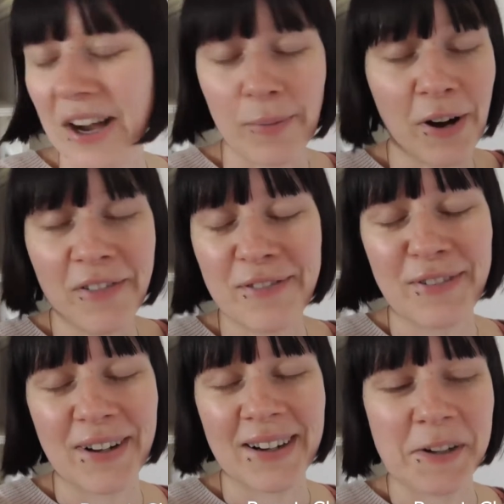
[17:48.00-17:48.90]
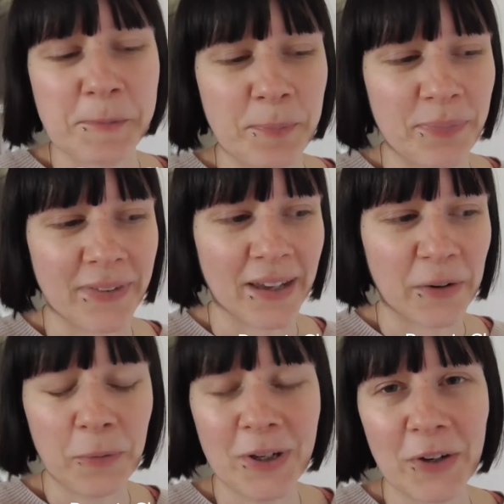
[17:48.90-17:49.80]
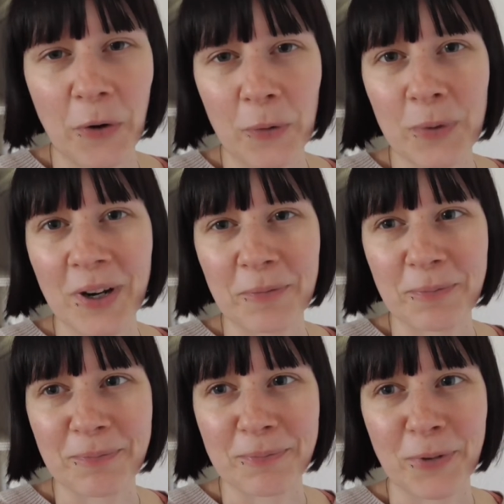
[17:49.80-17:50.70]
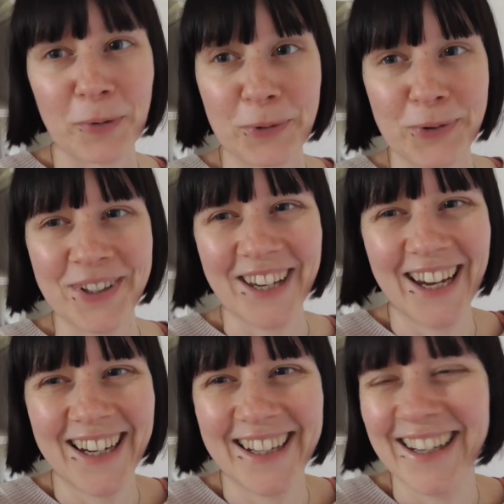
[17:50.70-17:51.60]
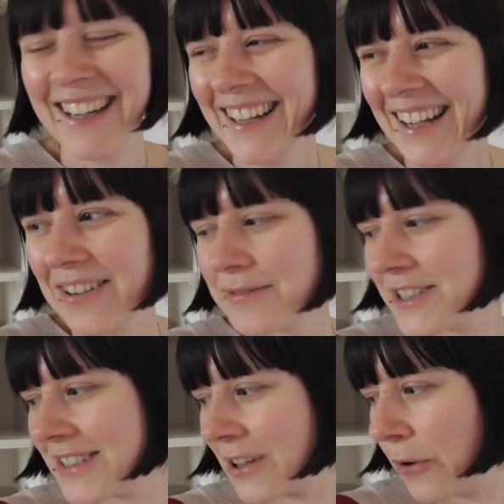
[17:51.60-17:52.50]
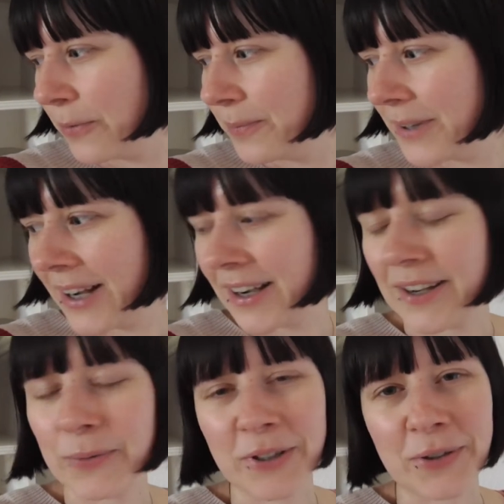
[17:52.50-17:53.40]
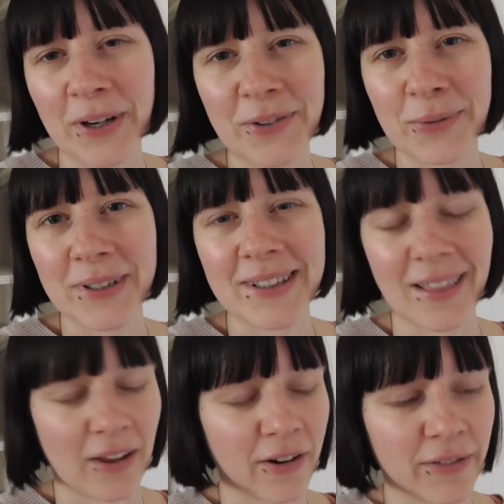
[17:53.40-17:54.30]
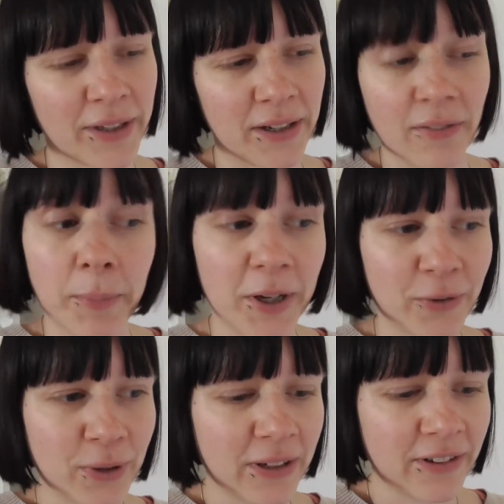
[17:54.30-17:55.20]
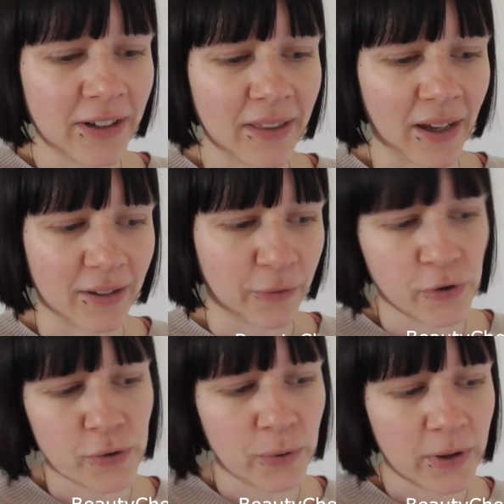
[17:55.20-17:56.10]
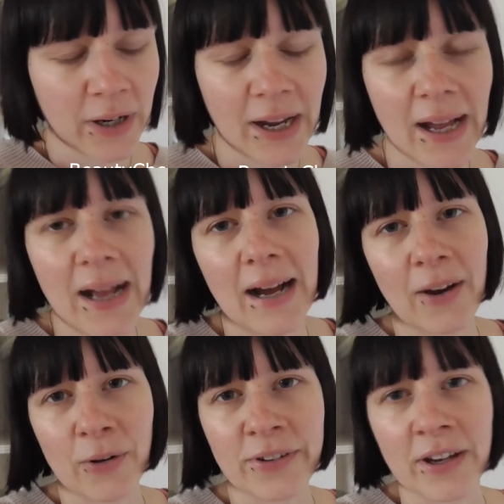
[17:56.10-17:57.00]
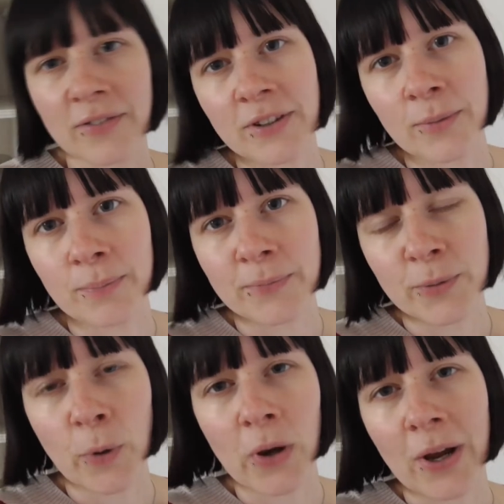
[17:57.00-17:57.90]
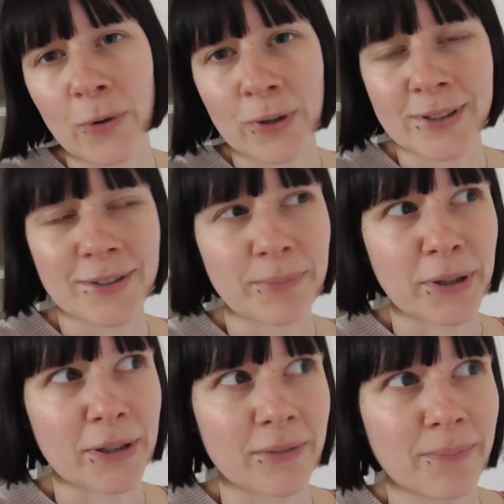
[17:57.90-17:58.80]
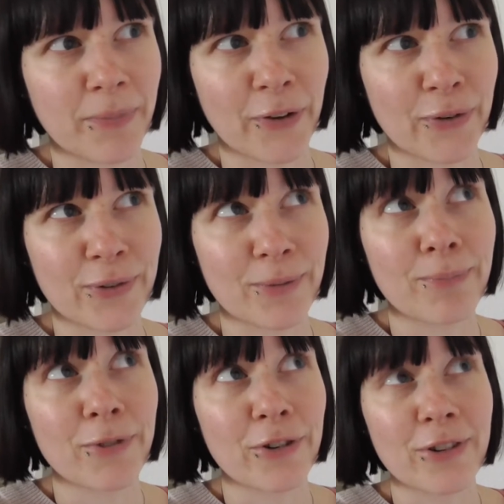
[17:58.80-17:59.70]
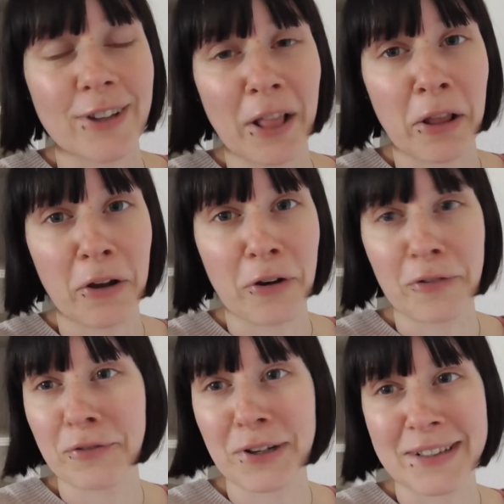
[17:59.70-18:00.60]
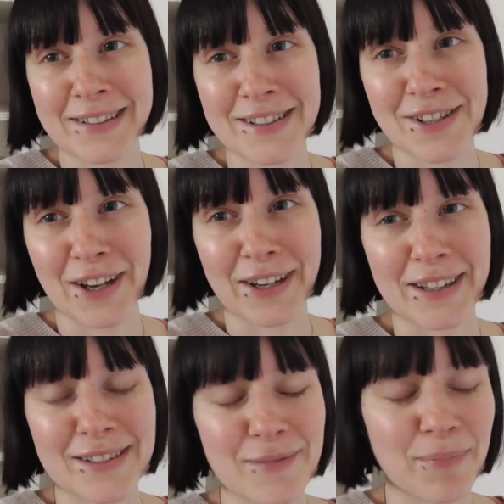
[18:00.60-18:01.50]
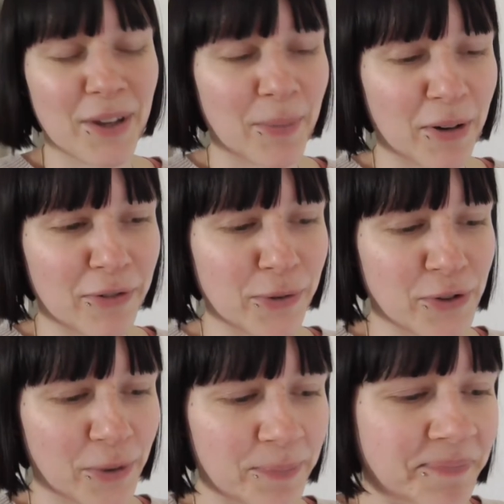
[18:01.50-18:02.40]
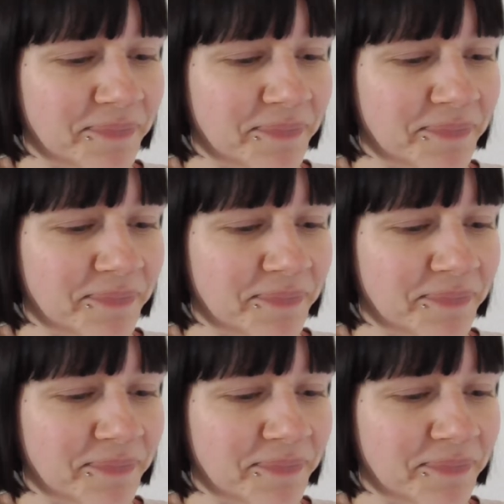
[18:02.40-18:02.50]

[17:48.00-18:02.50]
I'm off. I don't really know what I'm what I'm doing. I'm just home. I will try to read a lot of the Devabad trilogy, that's for sure. I also have some smaller errands, but there's just a lot of relaxation, I guess, in my future.